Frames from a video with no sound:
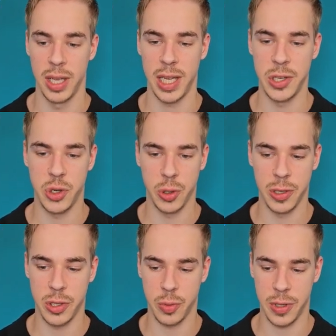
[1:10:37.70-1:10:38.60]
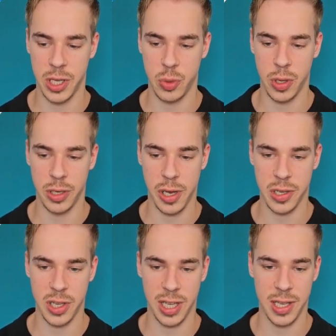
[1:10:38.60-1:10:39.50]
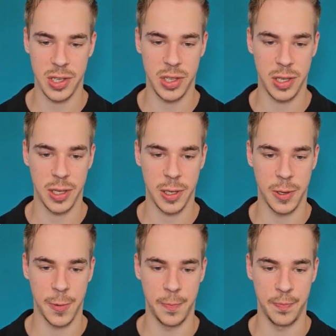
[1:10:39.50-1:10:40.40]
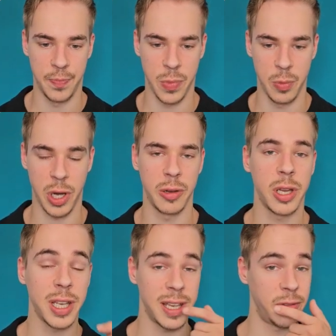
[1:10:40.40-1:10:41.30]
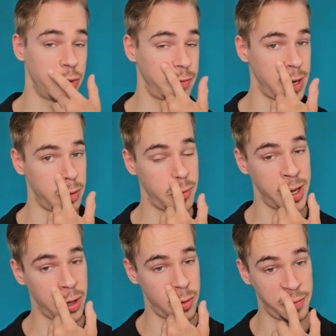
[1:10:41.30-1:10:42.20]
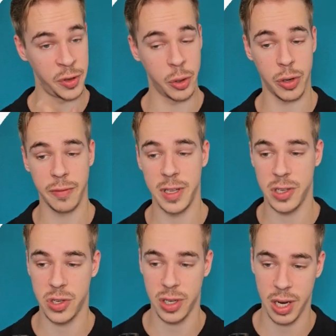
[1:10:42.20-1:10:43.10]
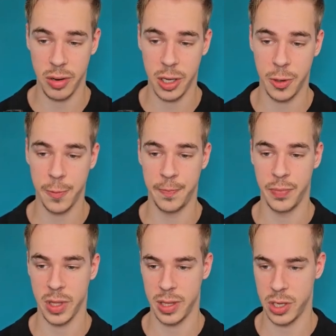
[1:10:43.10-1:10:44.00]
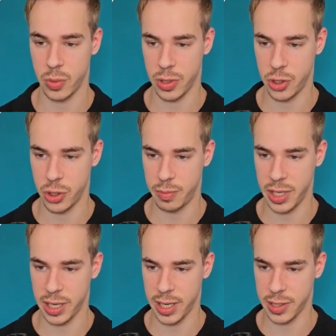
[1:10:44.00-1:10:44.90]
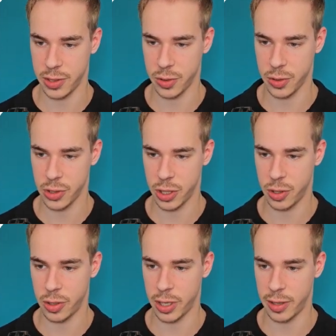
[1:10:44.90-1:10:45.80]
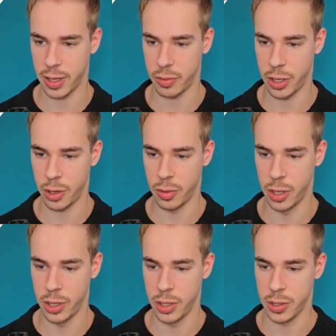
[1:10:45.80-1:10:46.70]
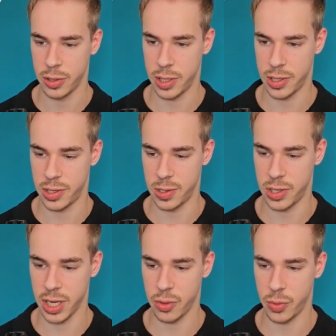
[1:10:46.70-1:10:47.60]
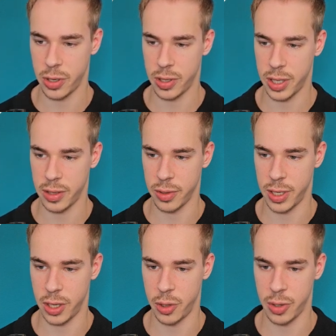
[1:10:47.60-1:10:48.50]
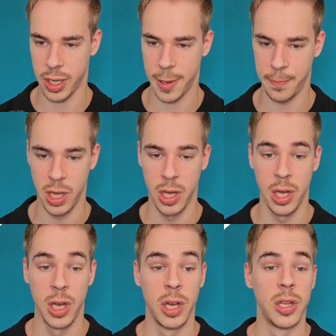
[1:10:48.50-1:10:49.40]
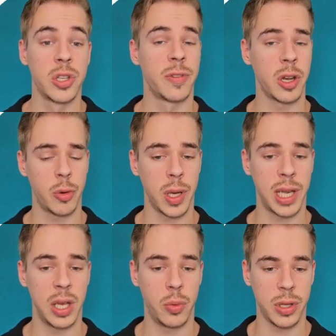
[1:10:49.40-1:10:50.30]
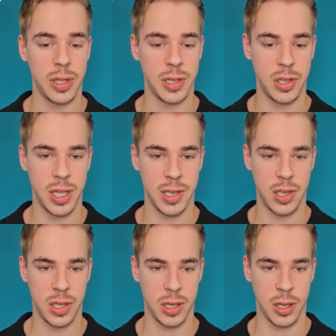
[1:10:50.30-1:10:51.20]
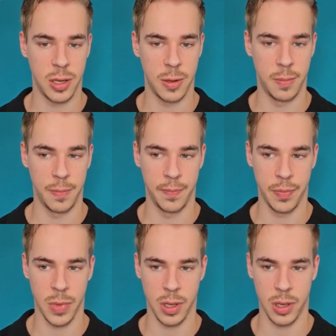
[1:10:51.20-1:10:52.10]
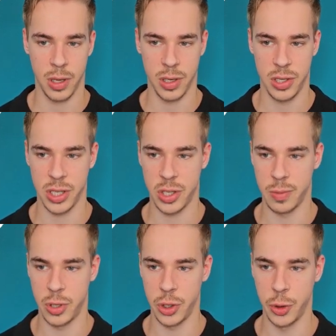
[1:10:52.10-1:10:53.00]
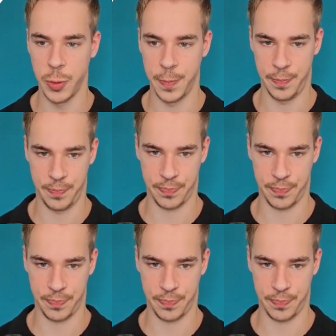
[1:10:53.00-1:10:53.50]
In short, what this one does is, well, I'm going to give you a very quick overview of this scenario. This one should be connected also. There we go. So this is the second one, and hit OK. So very quickly, what does this system do?